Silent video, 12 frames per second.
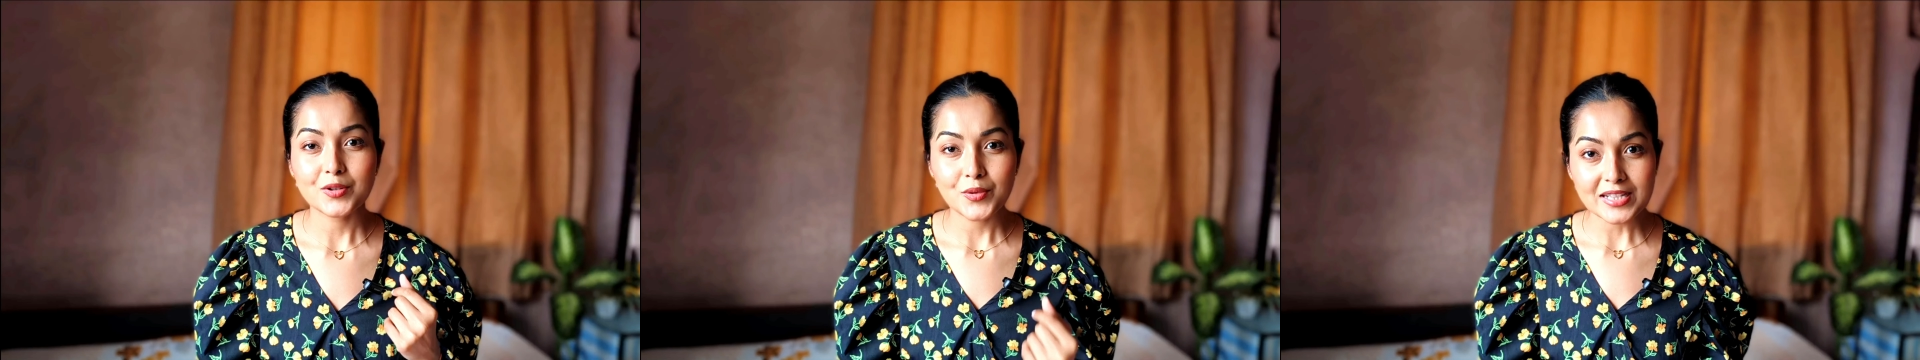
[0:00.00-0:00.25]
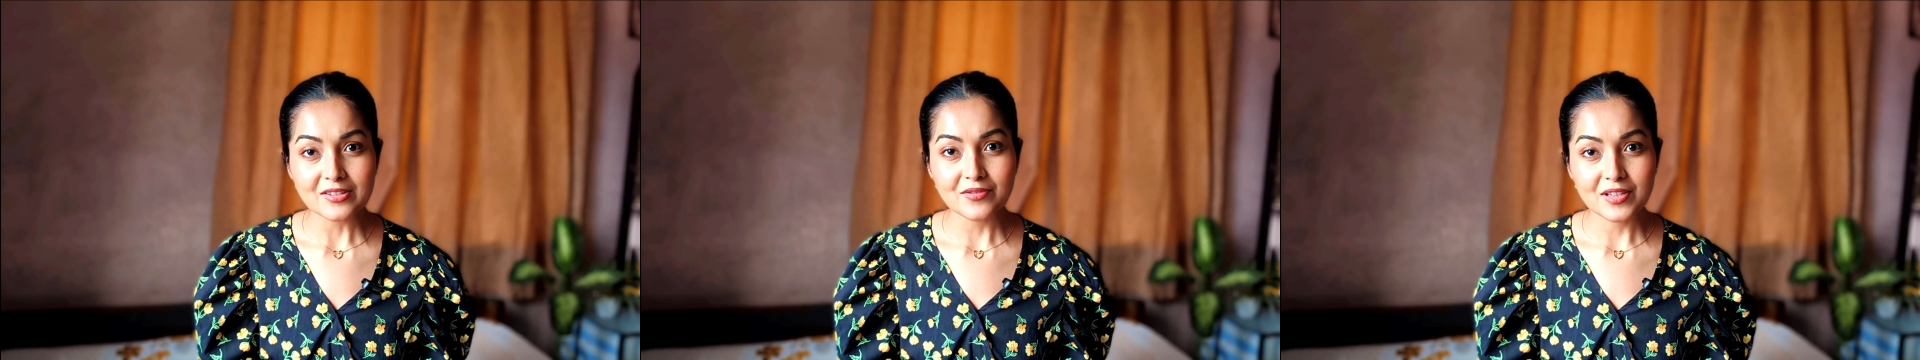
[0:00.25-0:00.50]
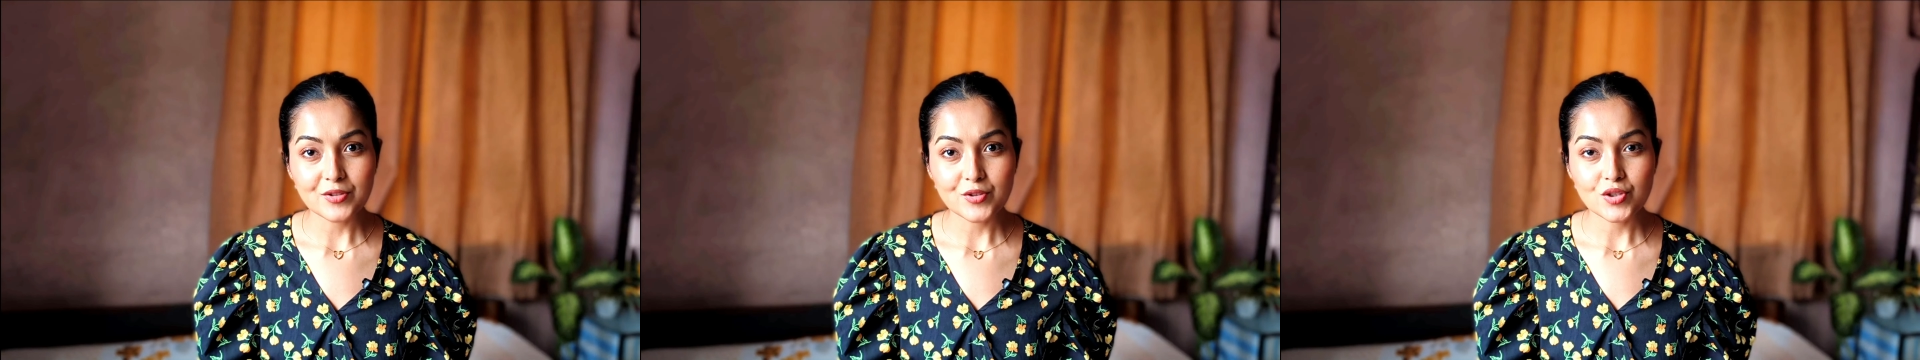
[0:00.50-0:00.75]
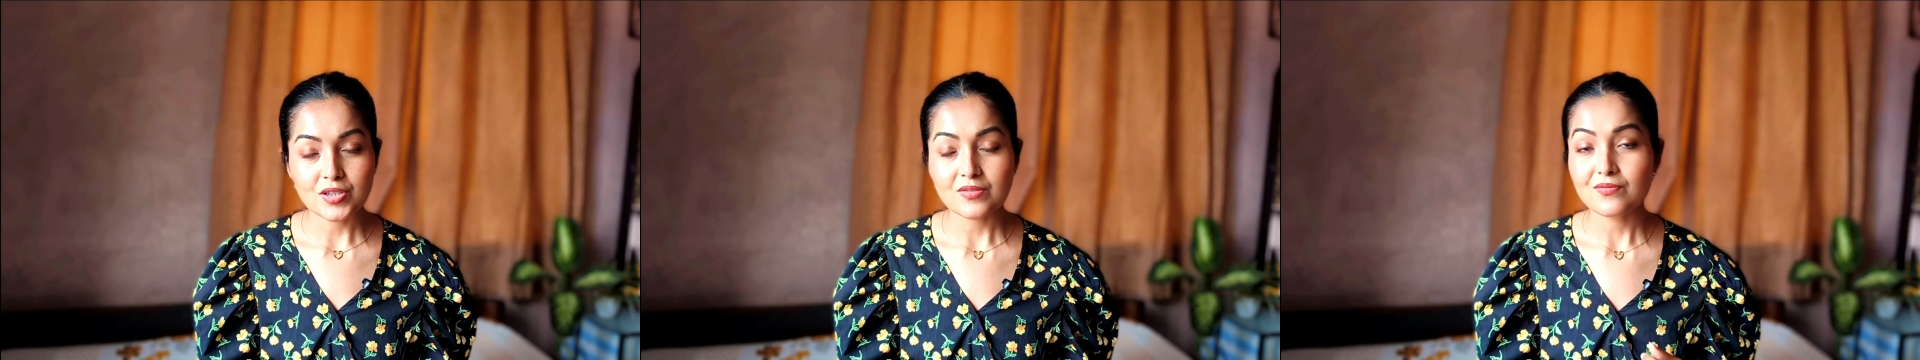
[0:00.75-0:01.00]
creative
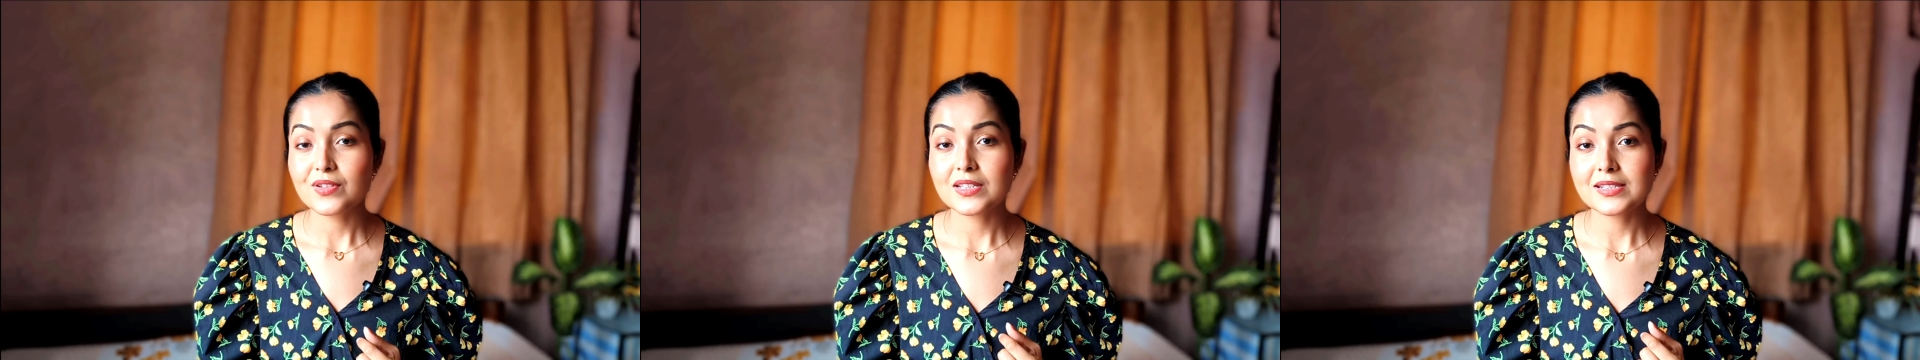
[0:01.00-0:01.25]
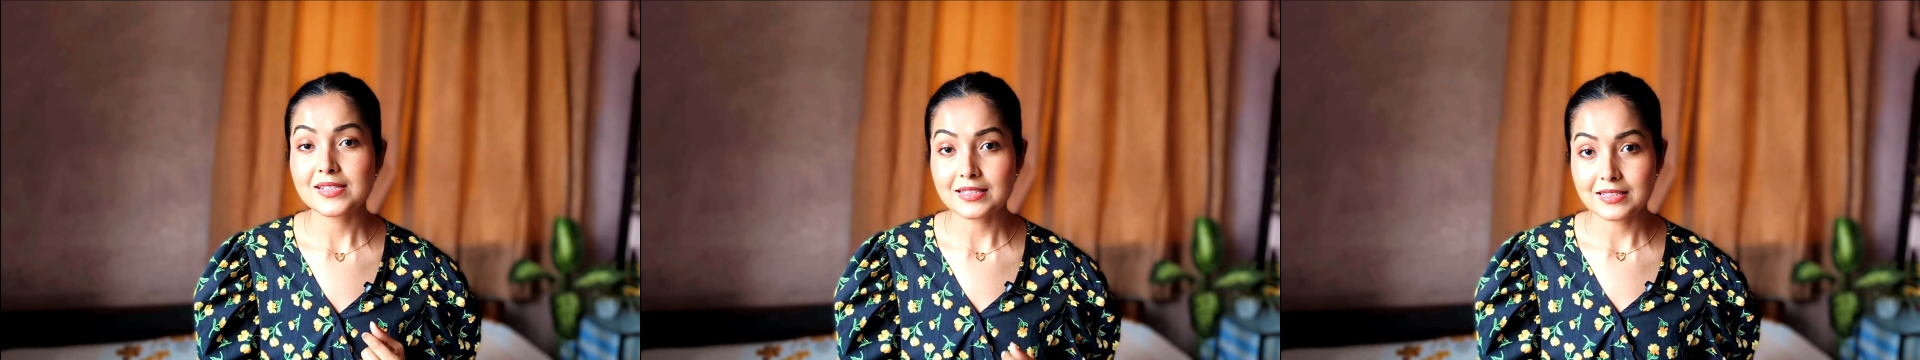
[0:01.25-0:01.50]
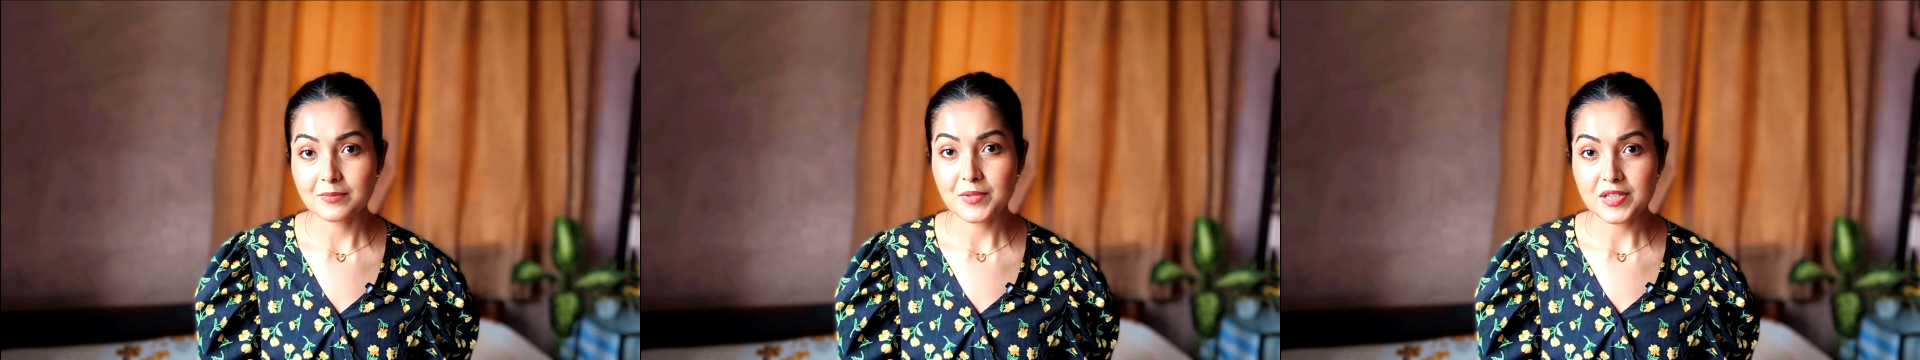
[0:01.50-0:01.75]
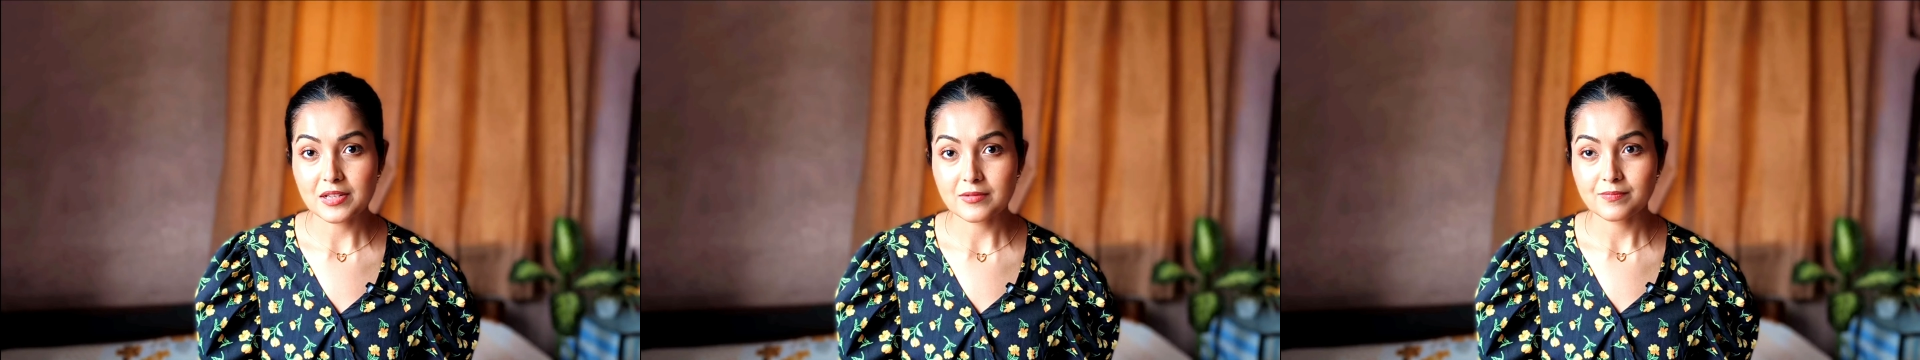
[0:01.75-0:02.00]
energy feels
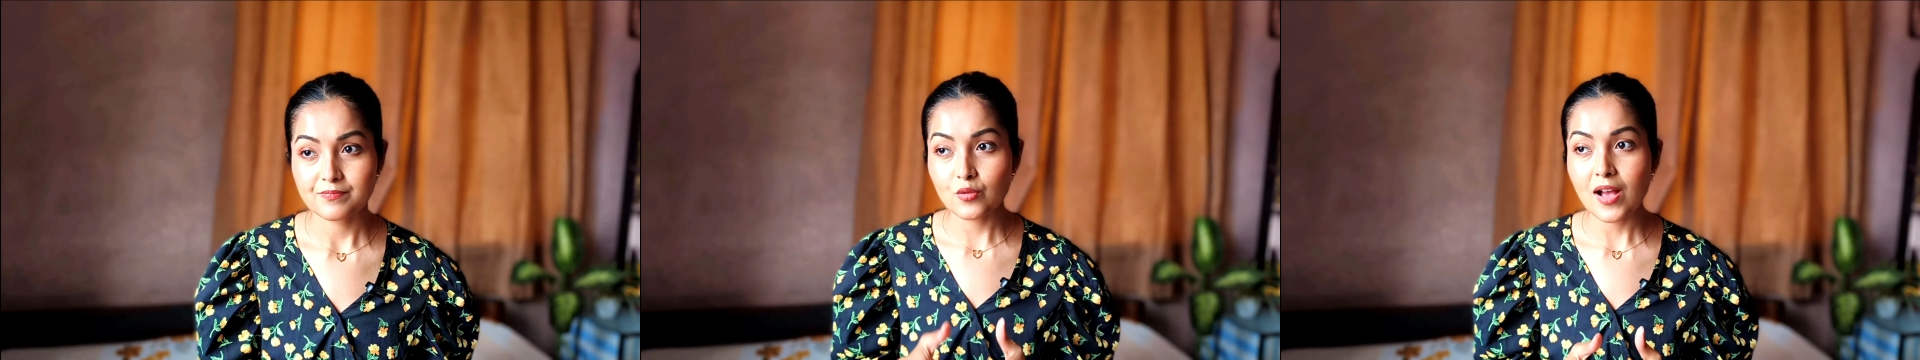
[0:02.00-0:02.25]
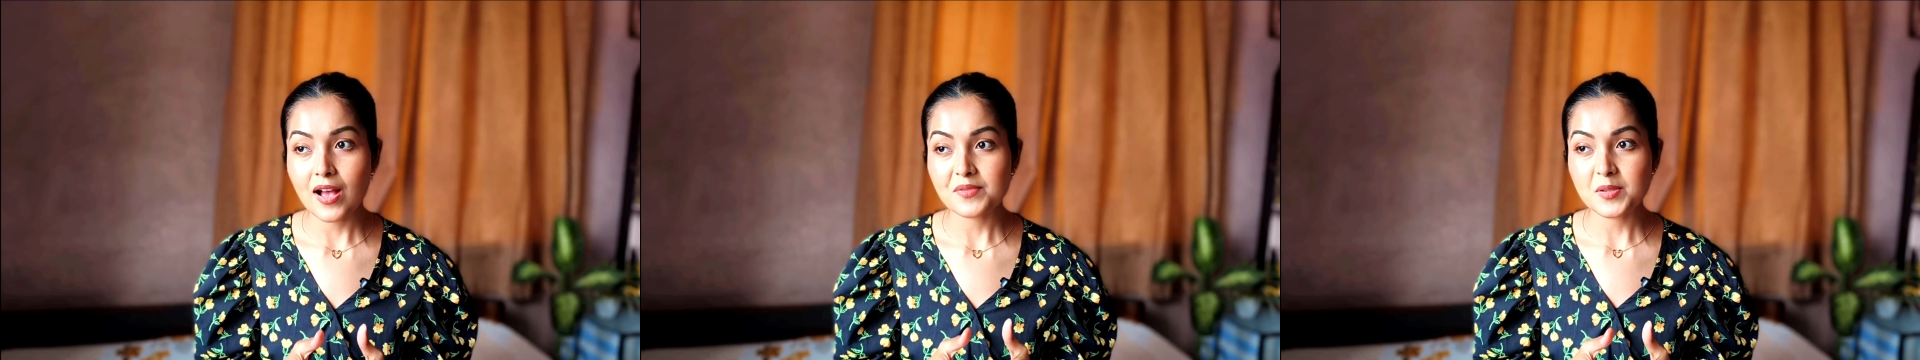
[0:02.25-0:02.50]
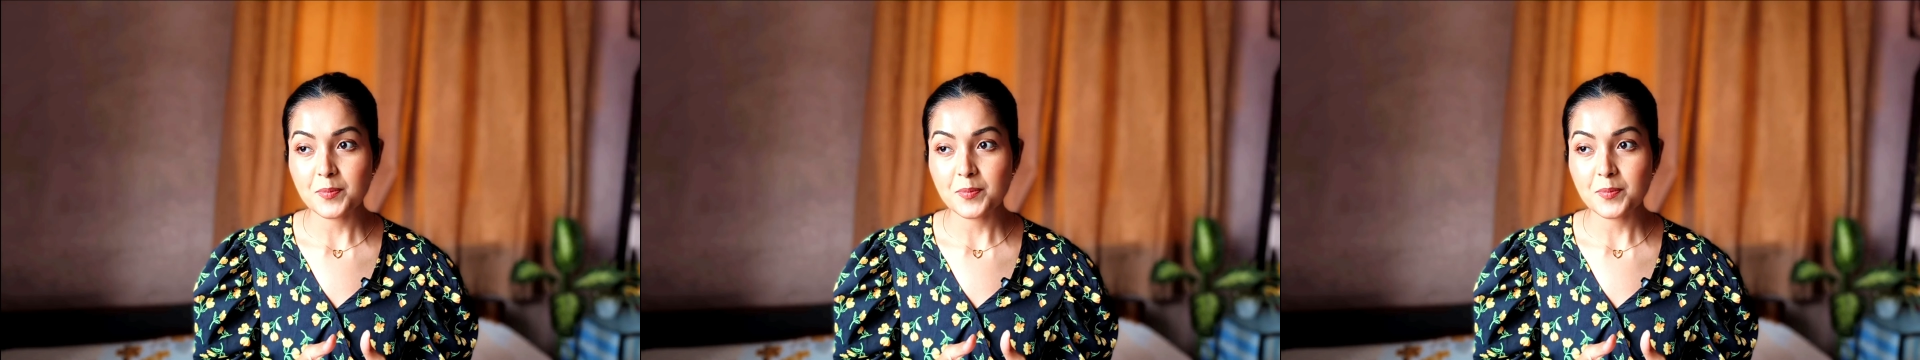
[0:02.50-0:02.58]
limited. You have